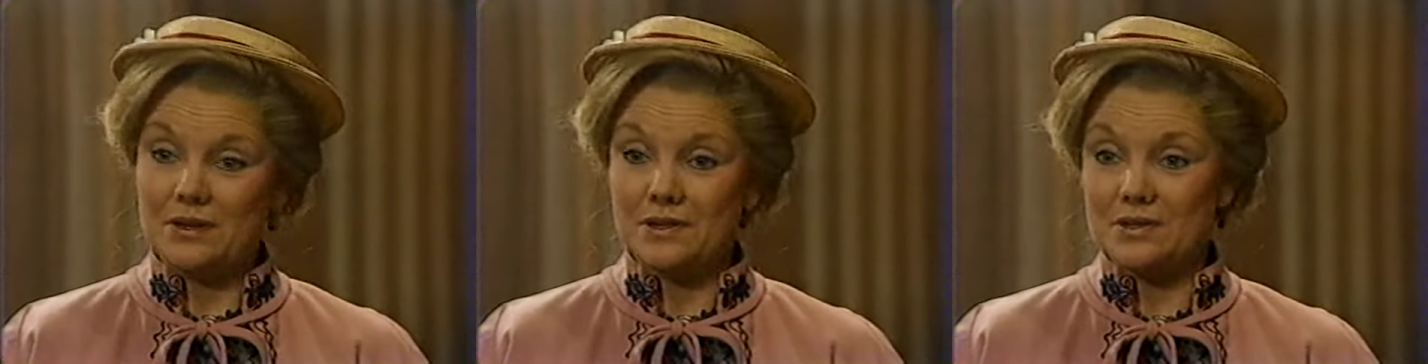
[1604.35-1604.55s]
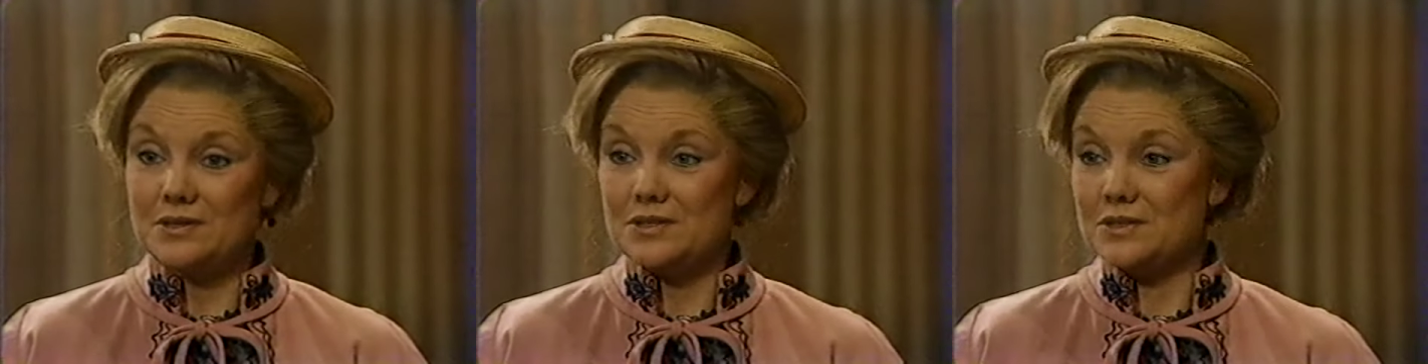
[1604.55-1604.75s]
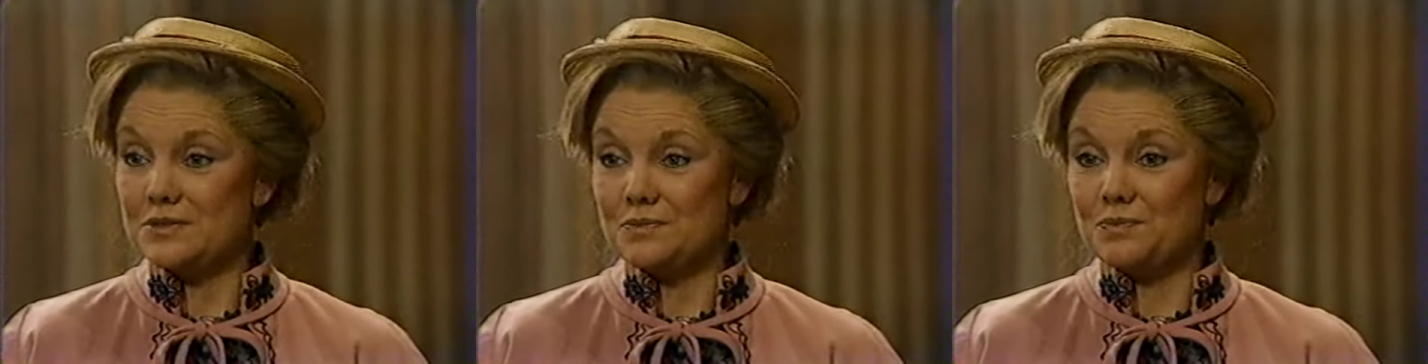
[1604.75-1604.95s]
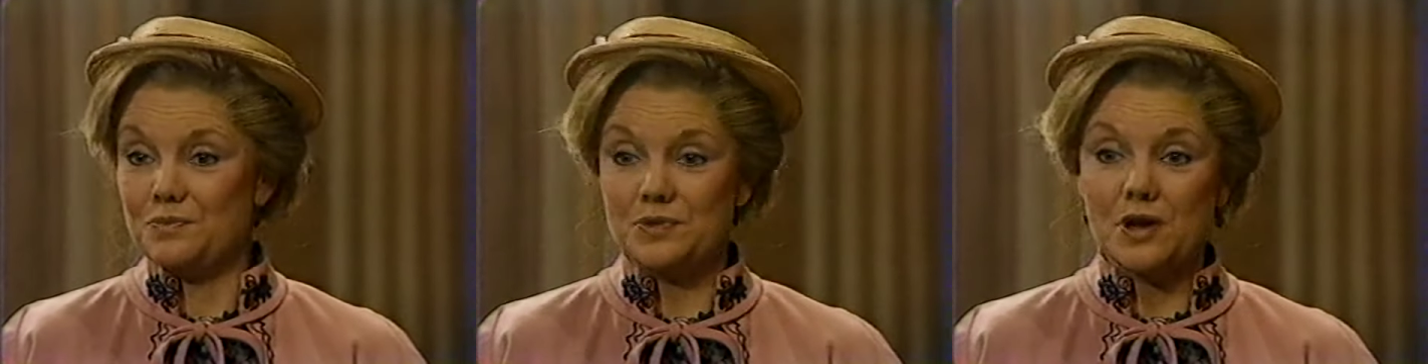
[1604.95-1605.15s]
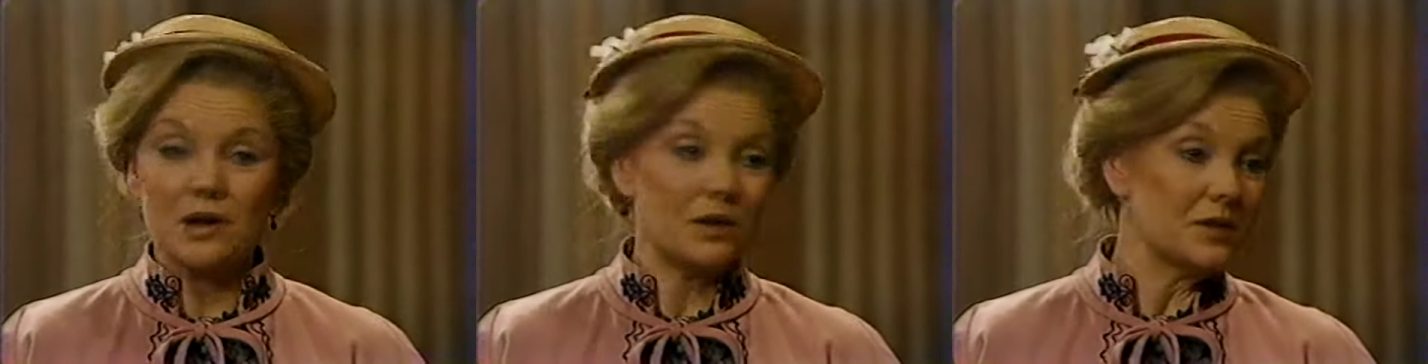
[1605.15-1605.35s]
as
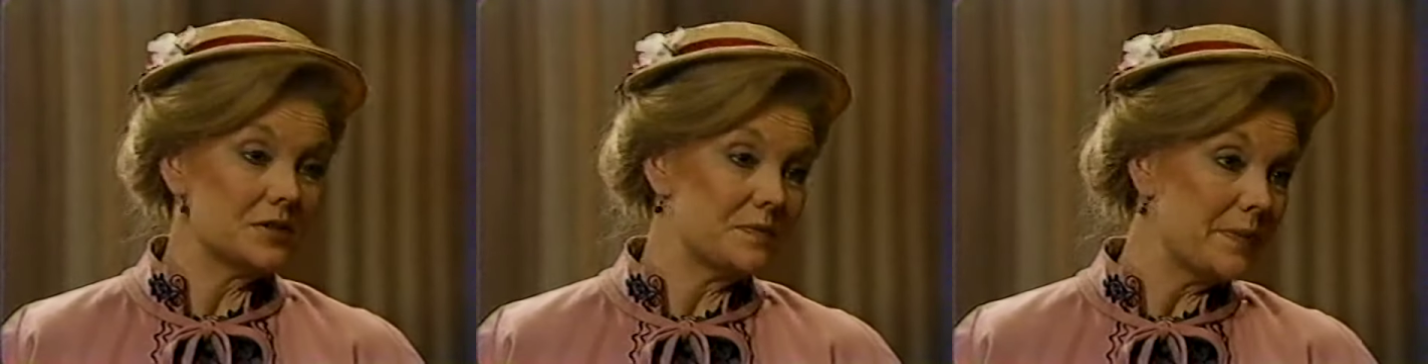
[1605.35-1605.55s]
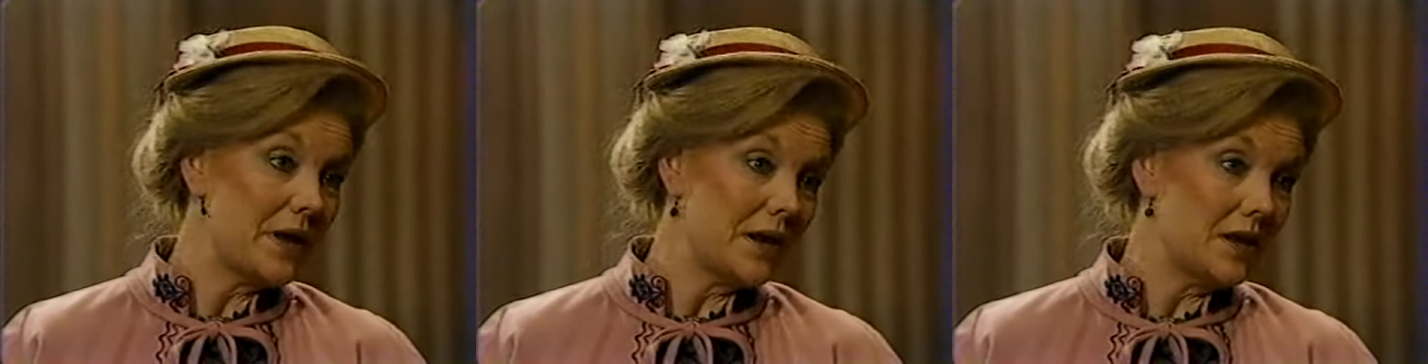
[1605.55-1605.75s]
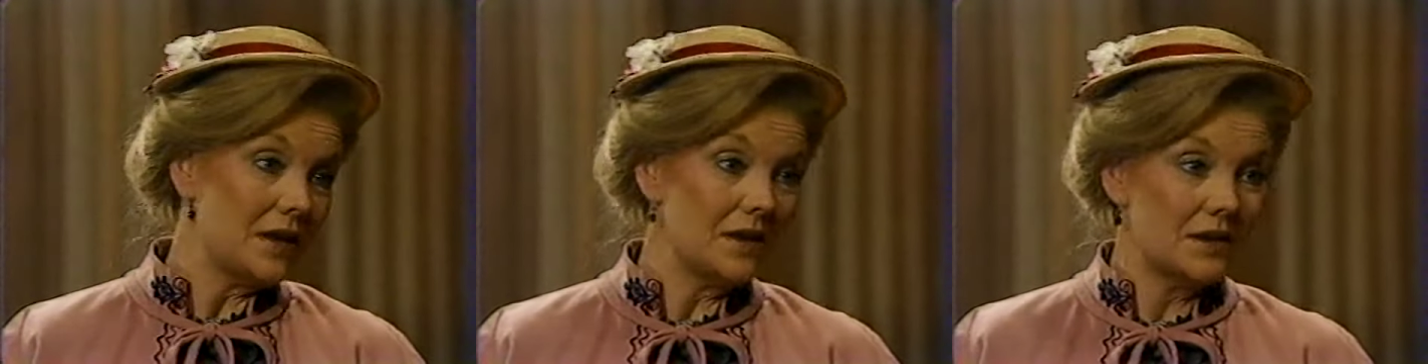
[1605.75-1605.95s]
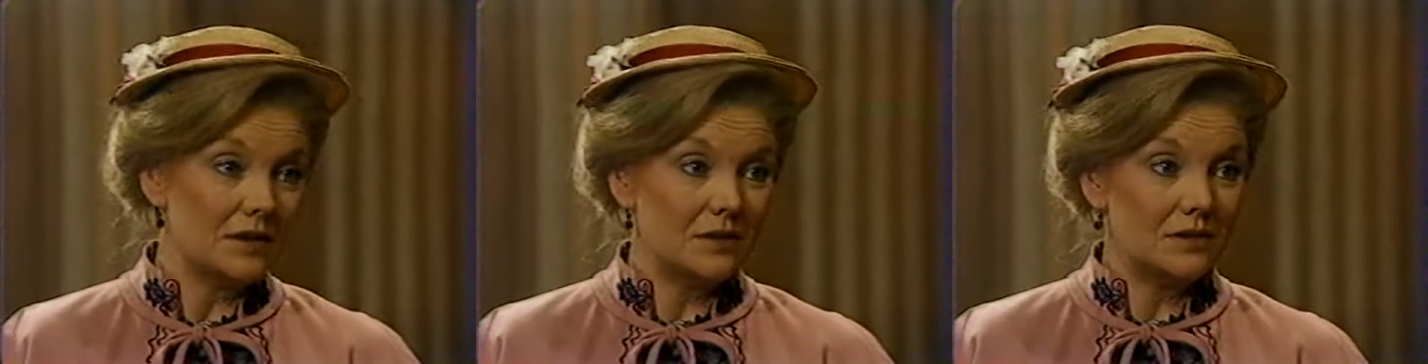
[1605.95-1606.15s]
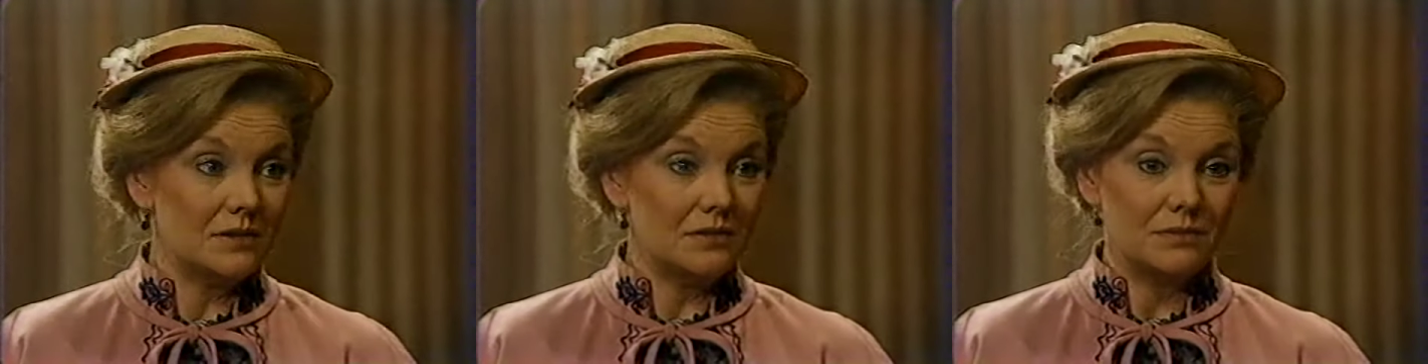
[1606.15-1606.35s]
dull as many
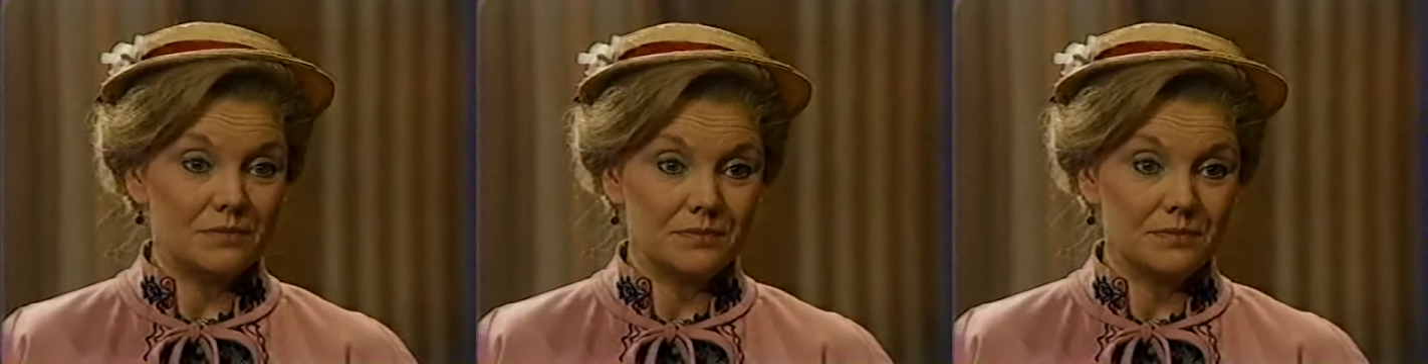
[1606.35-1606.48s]
and